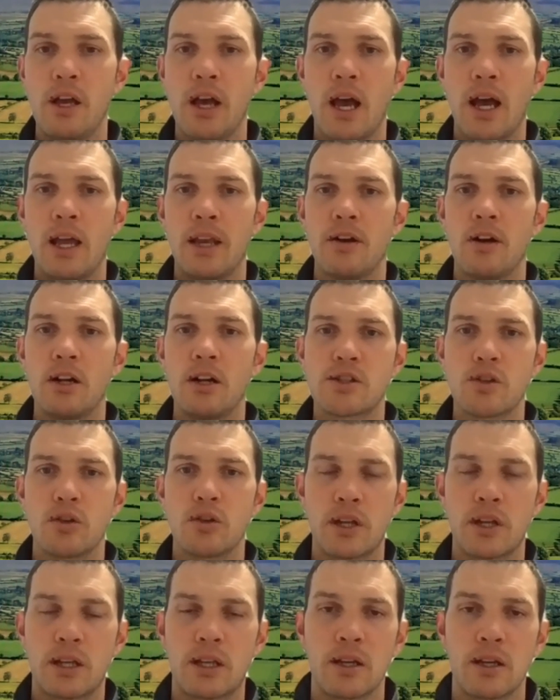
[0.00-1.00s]
and also
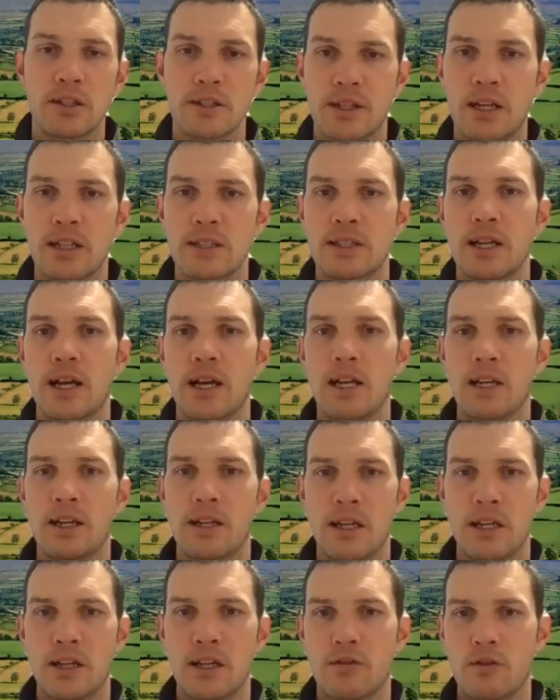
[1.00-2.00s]
that there's
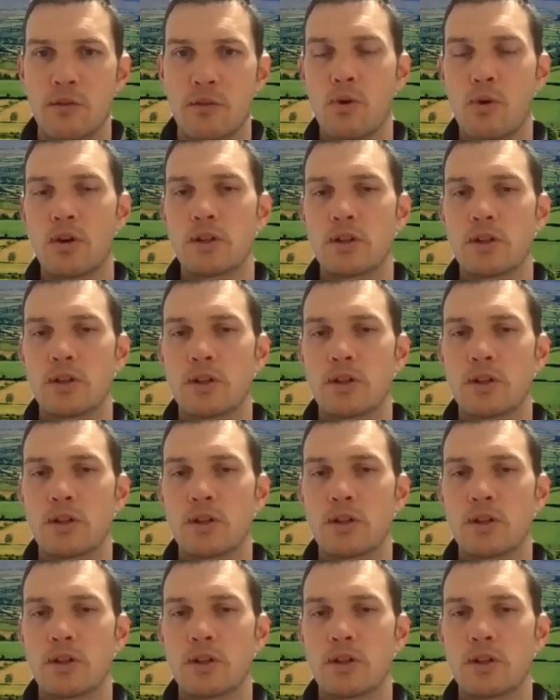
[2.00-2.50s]
consolidated report,